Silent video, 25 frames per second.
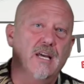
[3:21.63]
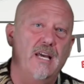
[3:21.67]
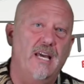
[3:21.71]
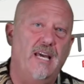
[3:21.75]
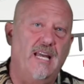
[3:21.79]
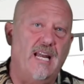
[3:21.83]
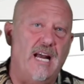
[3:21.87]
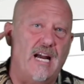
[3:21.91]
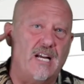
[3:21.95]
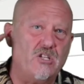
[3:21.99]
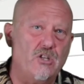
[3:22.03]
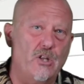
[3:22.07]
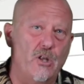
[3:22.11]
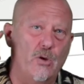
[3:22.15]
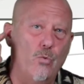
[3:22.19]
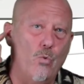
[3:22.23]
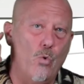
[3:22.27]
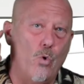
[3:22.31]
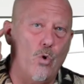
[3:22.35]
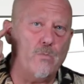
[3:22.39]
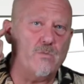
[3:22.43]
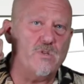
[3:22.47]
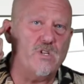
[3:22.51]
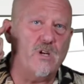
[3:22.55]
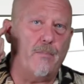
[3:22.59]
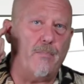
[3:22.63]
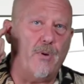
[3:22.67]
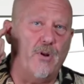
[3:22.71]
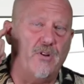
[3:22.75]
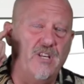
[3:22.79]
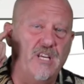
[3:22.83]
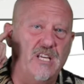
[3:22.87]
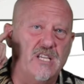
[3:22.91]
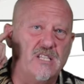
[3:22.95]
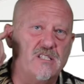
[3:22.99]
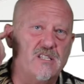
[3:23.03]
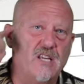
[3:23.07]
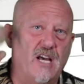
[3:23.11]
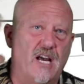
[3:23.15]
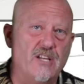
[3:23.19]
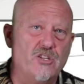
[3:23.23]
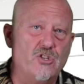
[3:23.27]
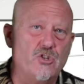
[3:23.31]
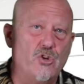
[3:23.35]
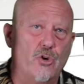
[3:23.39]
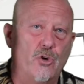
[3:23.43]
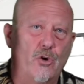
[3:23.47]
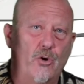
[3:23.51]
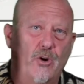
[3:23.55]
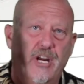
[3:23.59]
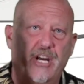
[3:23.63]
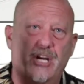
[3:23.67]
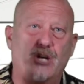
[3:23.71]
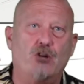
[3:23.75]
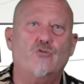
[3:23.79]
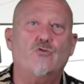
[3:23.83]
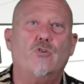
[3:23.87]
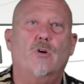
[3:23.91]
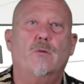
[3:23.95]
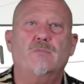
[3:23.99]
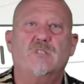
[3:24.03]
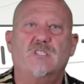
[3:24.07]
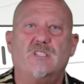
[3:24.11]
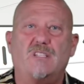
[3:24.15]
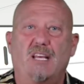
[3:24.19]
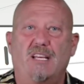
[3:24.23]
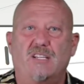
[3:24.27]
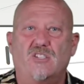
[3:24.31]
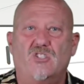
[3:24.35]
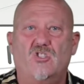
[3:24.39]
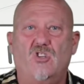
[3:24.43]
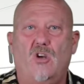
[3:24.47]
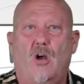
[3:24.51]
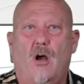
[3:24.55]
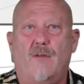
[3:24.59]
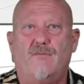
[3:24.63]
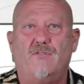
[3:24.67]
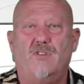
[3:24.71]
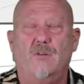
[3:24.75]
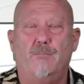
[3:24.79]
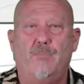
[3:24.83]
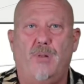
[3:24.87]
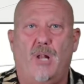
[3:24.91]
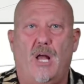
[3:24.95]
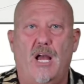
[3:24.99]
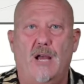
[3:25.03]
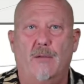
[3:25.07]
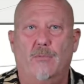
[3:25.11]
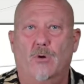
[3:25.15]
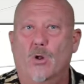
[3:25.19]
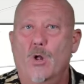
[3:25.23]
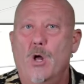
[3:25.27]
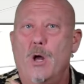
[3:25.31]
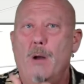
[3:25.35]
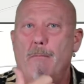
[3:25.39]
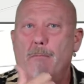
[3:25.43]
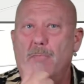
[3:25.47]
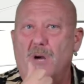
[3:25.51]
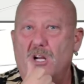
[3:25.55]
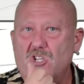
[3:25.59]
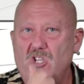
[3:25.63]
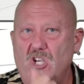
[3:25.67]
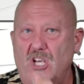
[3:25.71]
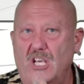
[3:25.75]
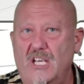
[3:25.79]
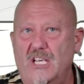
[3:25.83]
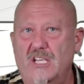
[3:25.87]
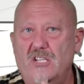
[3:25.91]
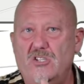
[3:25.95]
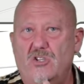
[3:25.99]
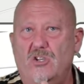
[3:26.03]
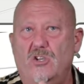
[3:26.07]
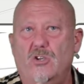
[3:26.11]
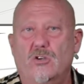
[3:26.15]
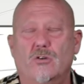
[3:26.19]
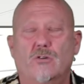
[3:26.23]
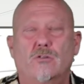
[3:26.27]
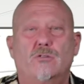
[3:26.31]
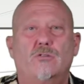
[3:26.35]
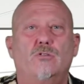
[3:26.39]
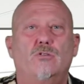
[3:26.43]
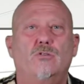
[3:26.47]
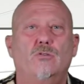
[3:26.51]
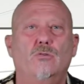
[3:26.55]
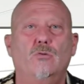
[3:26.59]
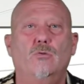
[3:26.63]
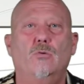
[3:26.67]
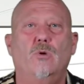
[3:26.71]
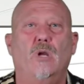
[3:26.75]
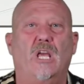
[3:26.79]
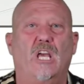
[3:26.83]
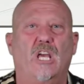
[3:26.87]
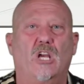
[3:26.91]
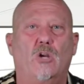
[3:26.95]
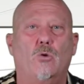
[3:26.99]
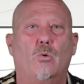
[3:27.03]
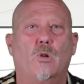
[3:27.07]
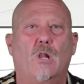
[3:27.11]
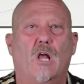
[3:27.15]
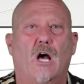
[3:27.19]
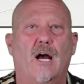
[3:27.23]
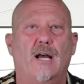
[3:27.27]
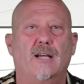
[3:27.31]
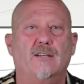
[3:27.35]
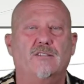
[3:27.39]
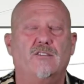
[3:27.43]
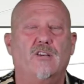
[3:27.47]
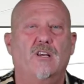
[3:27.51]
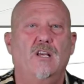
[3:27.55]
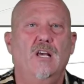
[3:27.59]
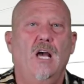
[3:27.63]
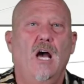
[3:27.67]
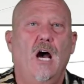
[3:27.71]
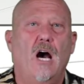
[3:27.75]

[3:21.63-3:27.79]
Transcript: it actually warms up on the inside, so your eardrum stays soft and pliable, much easier to equalize.